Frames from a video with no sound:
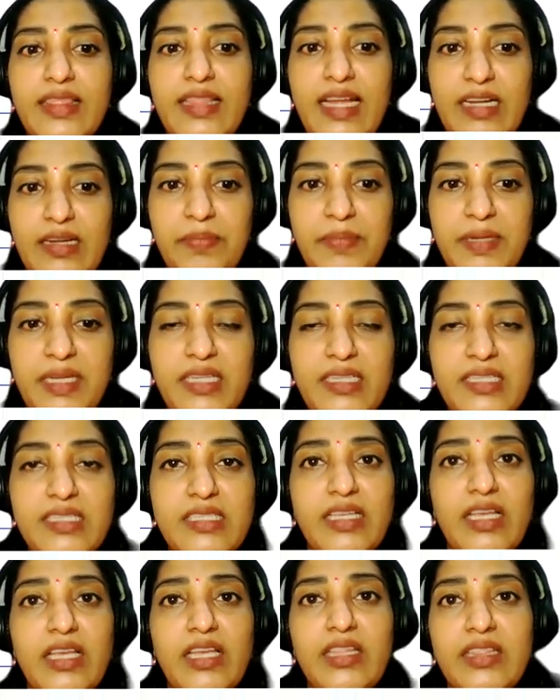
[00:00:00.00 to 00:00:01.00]
That
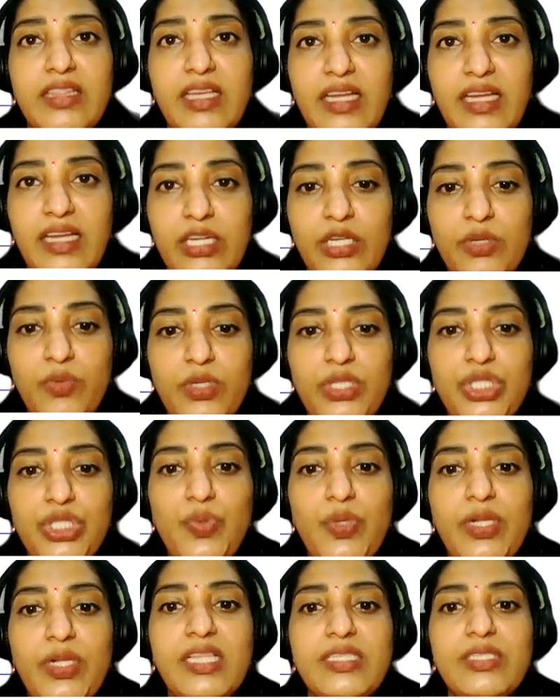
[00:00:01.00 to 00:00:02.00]
means the
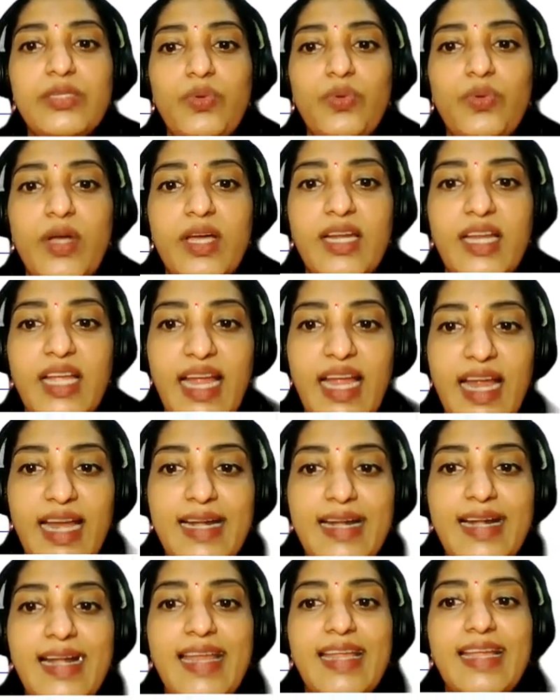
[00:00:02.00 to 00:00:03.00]
individuals who are
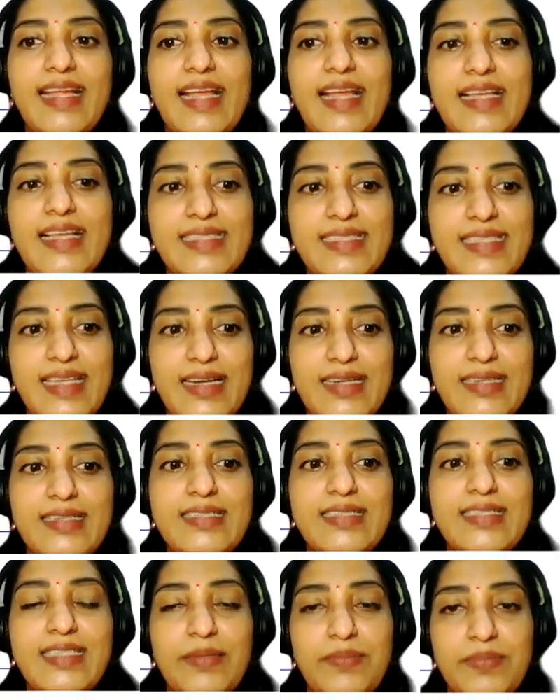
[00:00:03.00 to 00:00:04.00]
handling
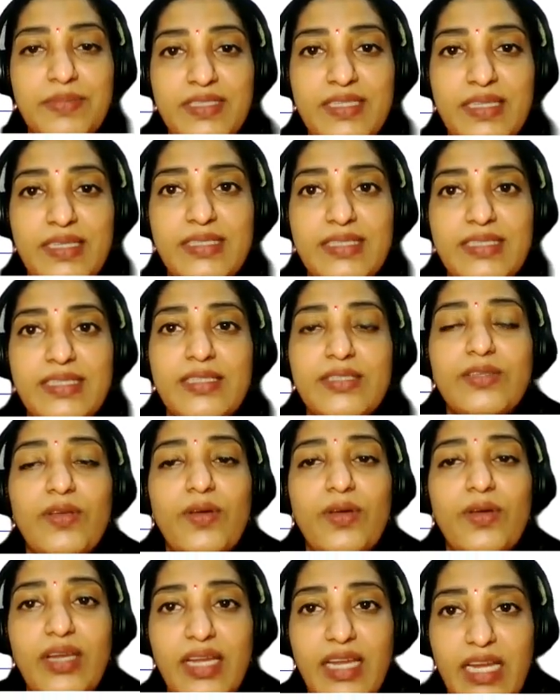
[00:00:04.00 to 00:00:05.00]
hazardous substances
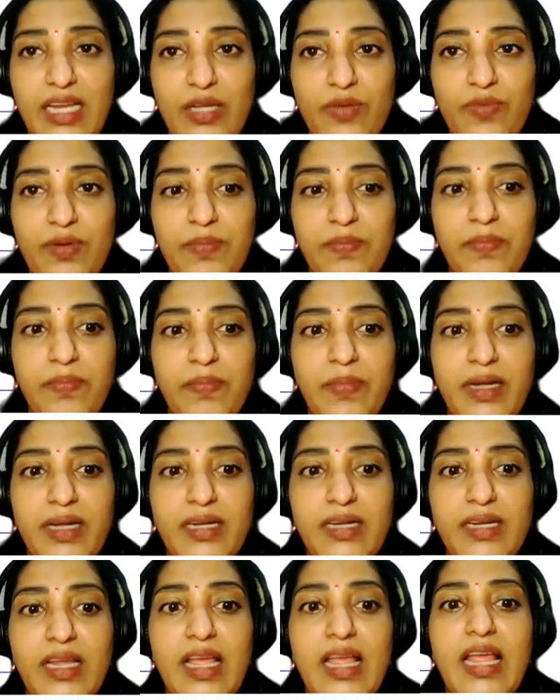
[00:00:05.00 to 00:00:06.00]
or
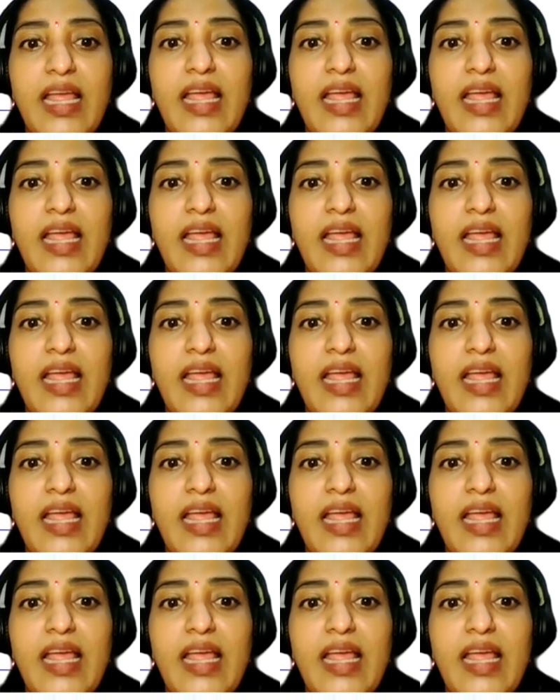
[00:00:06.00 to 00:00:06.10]
equipment